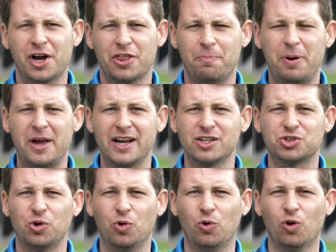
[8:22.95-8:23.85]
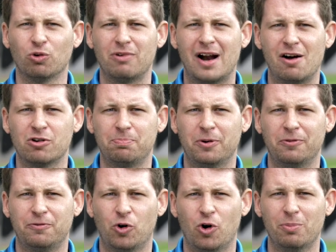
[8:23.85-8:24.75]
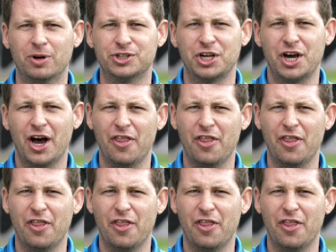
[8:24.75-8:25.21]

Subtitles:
the Ping's all-round performance,